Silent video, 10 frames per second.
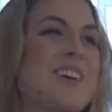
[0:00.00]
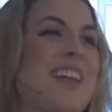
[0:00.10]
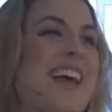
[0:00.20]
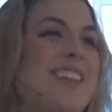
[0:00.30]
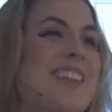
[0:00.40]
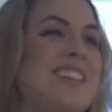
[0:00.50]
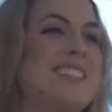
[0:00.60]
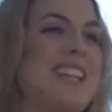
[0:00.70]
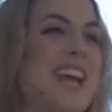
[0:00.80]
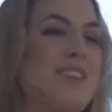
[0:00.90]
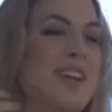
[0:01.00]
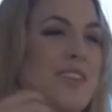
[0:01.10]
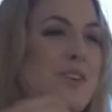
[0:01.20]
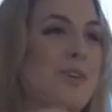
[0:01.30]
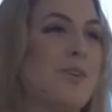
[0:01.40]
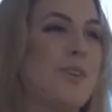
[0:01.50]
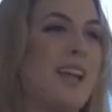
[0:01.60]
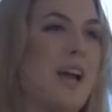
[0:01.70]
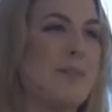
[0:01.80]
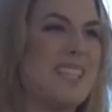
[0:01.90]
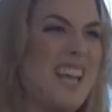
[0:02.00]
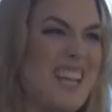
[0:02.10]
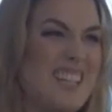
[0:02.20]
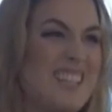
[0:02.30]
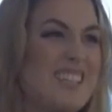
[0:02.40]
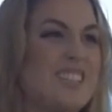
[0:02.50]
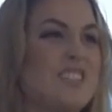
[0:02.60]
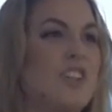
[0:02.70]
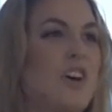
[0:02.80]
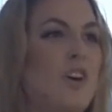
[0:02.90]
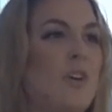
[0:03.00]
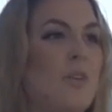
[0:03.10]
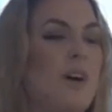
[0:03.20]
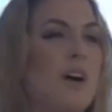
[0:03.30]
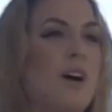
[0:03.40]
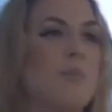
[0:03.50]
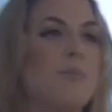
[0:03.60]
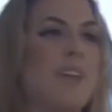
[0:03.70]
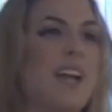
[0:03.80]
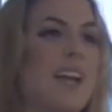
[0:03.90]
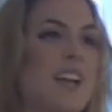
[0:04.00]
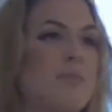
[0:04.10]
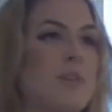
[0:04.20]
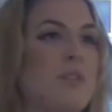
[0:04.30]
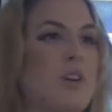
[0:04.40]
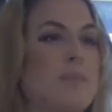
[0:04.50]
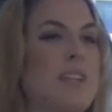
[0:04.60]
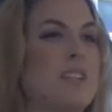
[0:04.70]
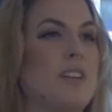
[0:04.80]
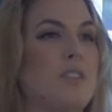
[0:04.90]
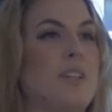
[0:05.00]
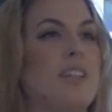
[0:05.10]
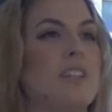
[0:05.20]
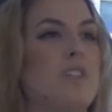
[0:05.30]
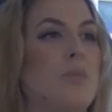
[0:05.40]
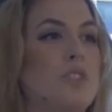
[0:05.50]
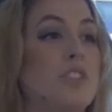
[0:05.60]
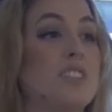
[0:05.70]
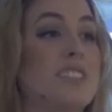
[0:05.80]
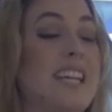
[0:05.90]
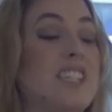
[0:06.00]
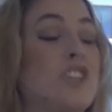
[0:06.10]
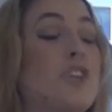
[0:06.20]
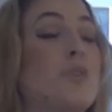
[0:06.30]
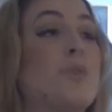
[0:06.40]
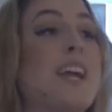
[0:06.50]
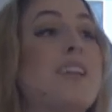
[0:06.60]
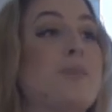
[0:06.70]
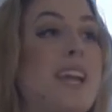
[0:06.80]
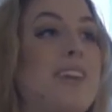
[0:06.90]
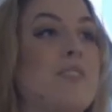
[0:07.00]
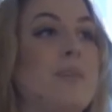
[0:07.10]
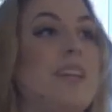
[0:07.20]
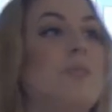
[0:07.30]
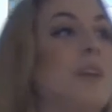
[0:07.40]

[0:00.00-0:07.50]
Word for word: where like things can have like their own habitat. So um, that kind of provoked me to start doing these sculptures. It's a great way for me